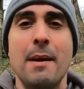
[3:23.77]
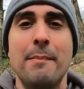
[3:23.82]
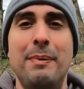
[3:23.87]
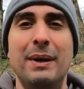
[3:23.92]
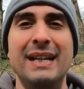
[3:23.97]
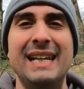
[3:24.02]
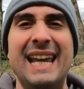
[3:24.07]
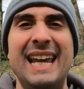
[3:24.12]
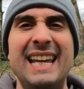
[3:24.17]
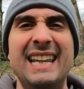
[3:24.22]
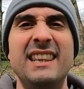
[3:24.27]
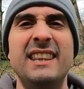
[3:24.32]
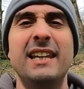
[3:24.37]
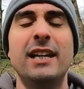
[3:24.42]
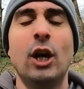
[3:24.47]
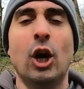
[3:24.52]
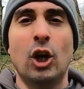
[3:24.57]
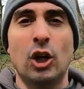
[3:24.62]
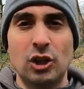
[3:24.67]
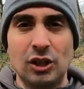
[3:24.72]
but in
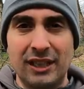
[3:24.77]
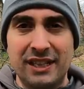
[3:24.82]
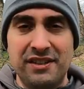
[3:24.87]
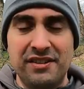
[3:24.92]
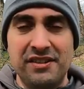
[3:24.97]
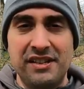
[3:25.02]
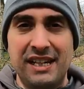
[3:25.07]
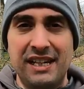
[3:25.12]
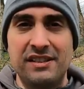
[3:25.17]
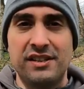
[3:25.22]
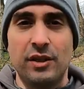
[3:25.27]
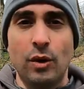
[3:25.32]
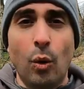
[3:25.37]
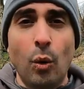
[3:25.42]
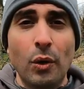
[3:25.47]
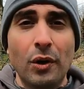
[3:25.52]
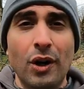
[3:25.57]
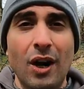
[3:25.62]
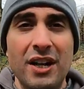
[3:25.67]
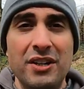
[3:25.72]
the early season
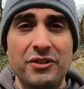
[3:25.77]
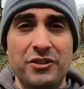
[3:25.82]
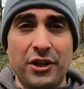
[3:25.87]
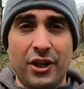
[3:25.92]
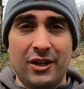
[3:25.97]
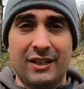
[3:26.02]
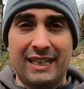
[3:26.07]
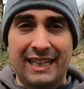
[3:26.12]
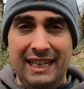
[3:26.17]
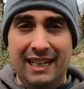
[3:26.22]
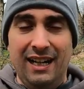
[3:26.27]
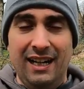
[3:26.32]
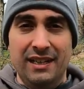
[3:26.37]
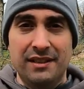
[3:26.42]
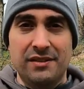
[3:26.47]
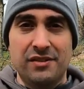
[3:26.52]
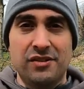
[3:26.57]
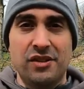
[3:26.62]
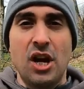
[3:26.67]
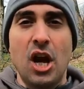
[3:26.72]
or on turkey
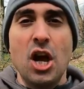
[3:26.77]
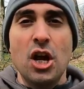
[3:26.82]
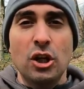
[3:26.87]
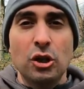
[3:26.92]
hunts.